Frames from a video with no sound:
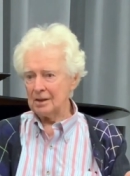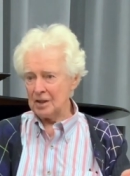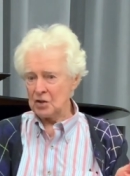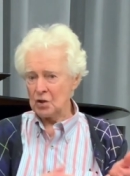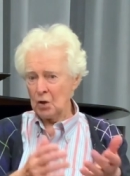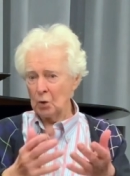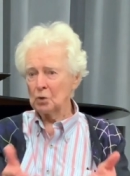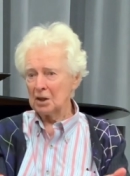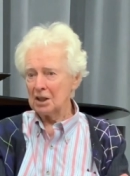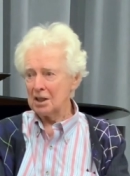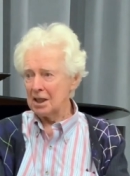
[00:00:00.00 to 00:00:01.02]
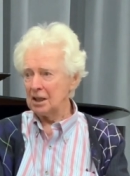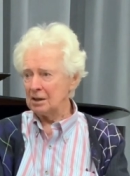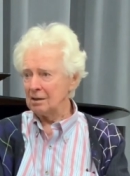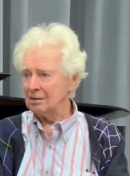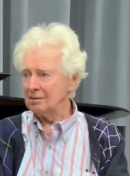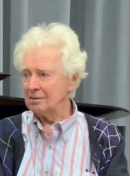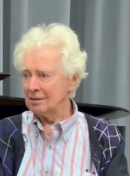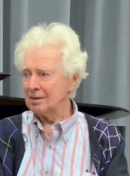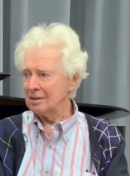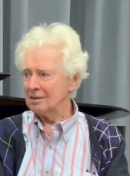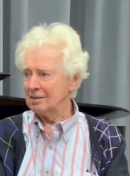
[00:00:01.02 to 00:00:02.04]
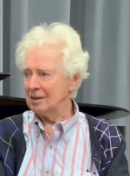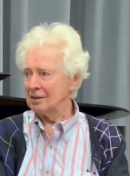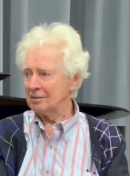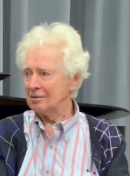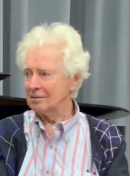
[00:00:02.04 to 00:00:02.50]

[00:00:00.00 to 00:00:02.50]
It's only then that